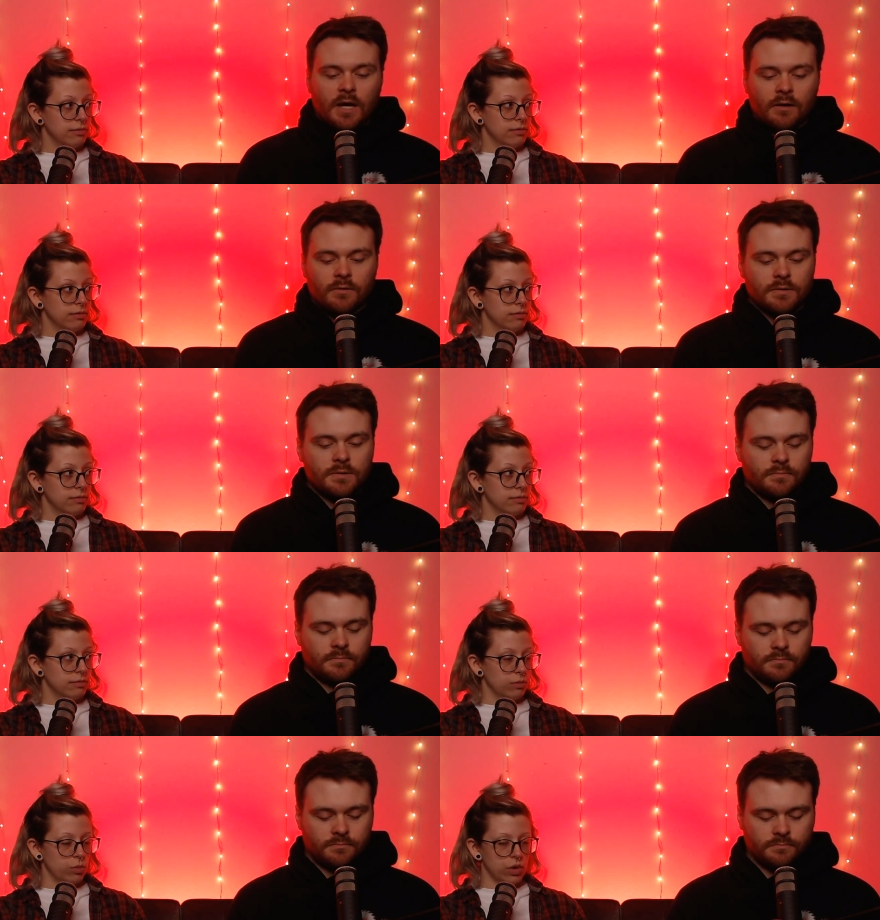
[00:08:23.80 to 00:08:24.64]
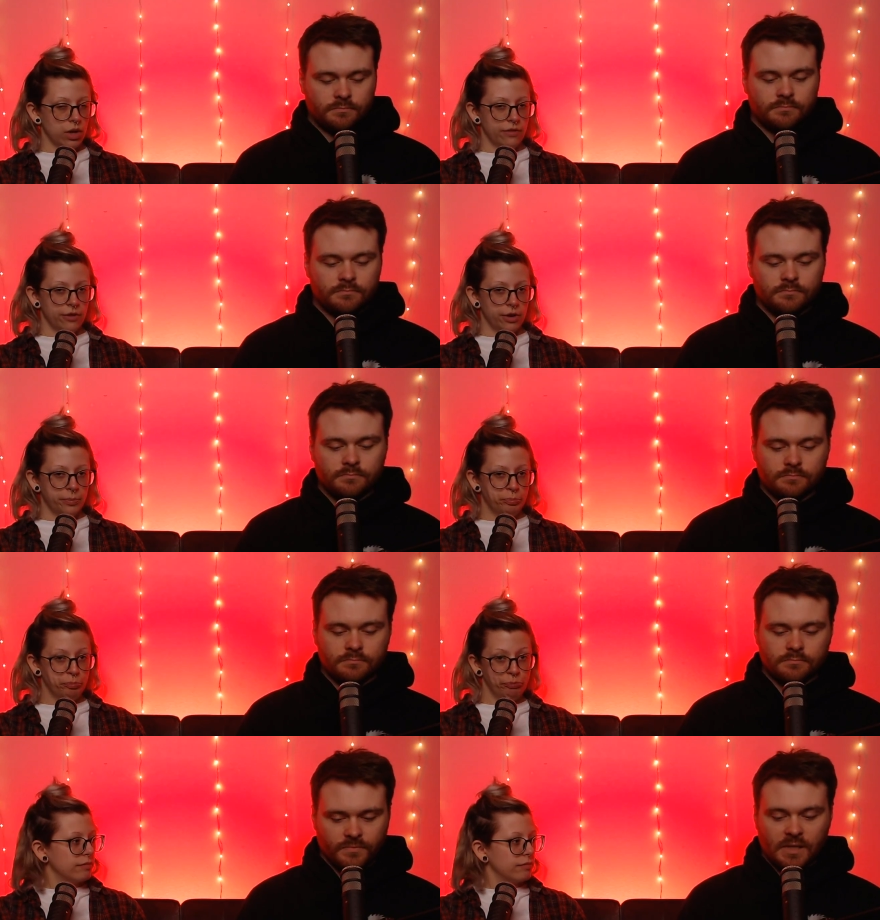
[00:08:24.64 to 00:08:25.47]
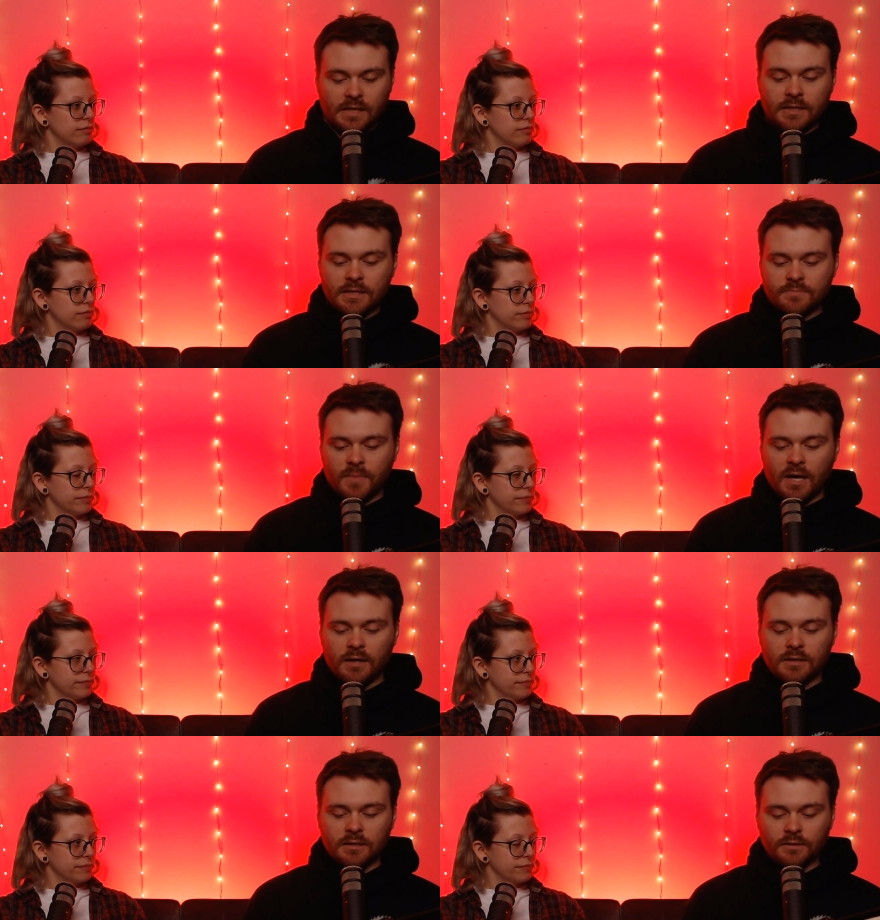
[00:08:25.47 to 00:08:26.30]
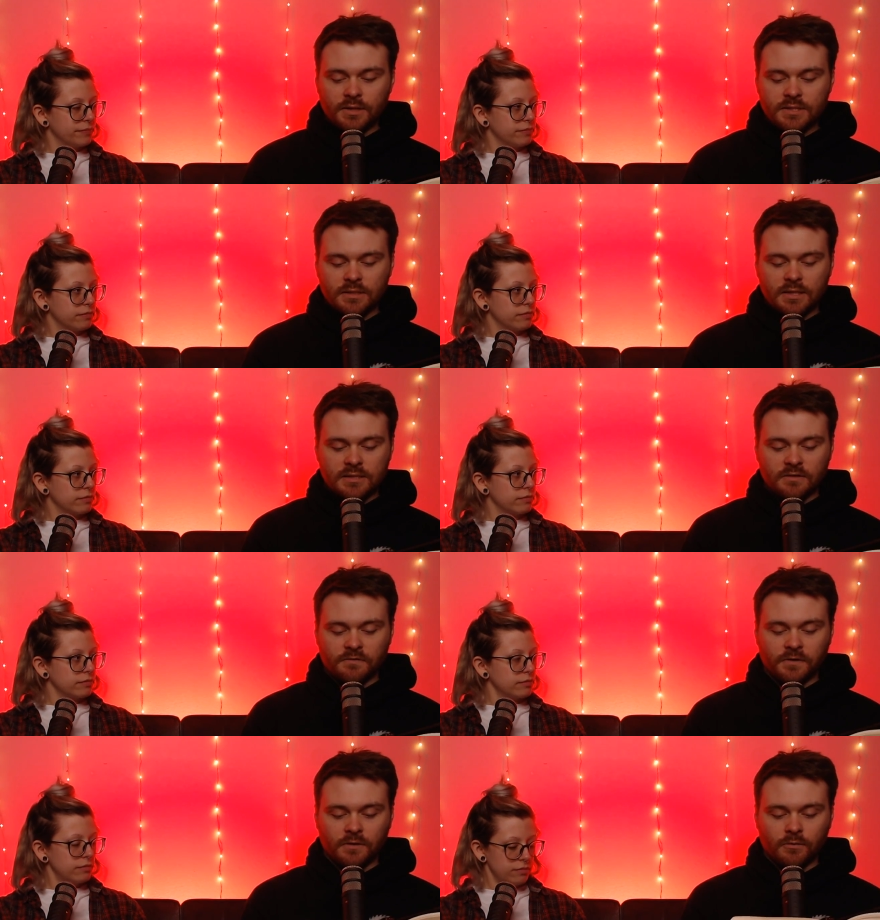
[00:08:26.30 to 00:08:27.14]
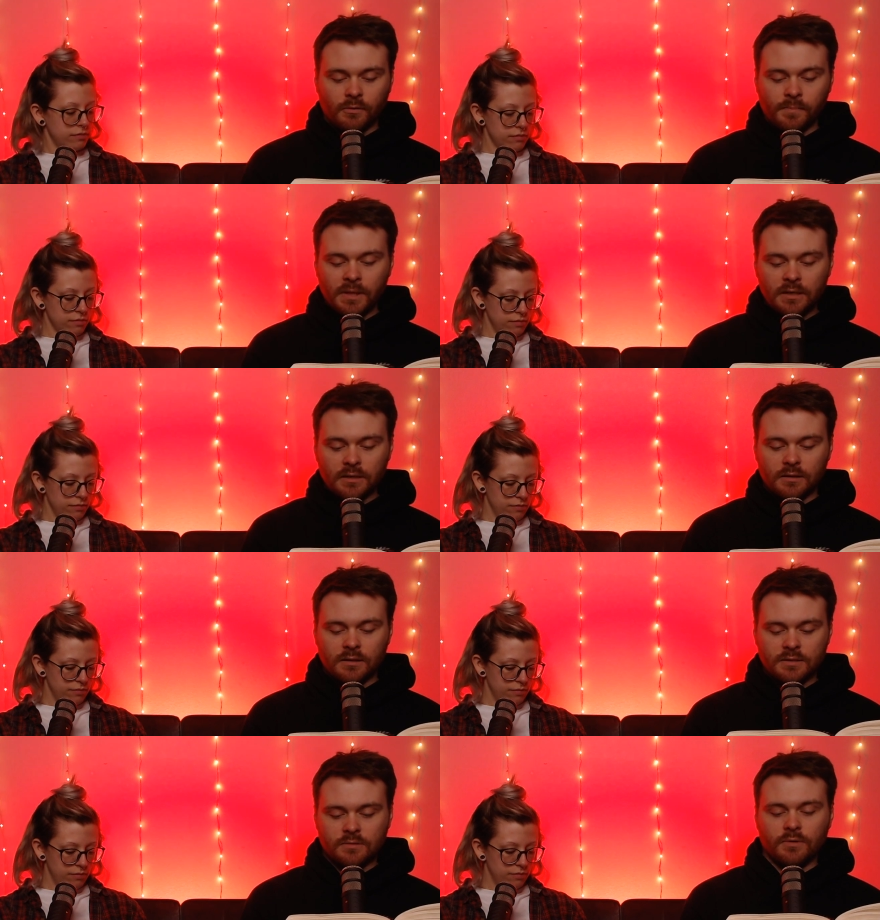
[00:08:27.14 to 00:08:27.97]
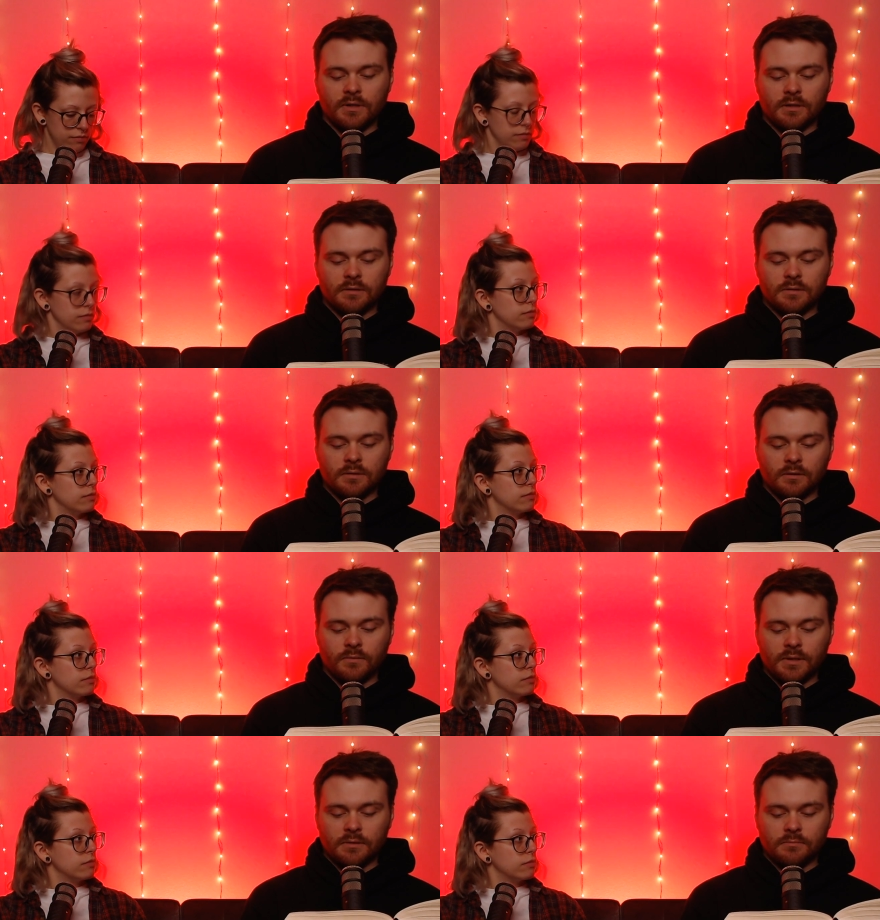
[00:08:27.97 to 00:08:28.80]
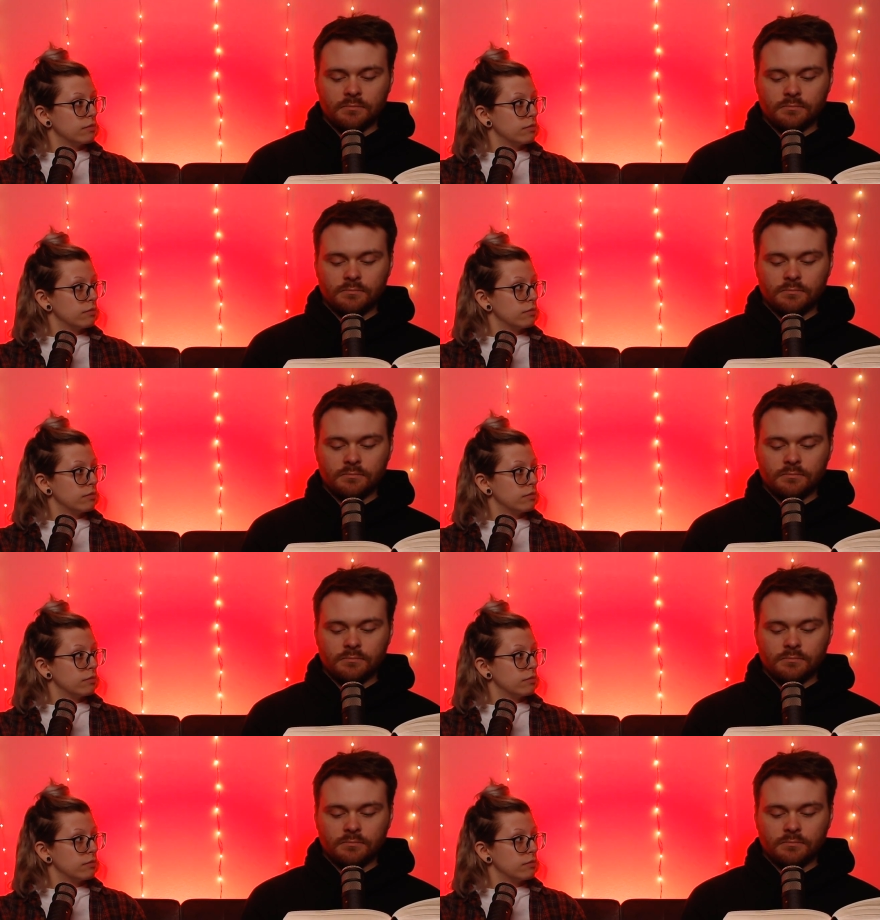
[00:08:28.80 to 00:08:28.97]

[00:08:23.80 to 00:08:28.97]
Speaker 1: hours.
Speaker 2: Whatever.
Speaker 1: In his mind, he listened as Saphira repeated his greeting to the queen.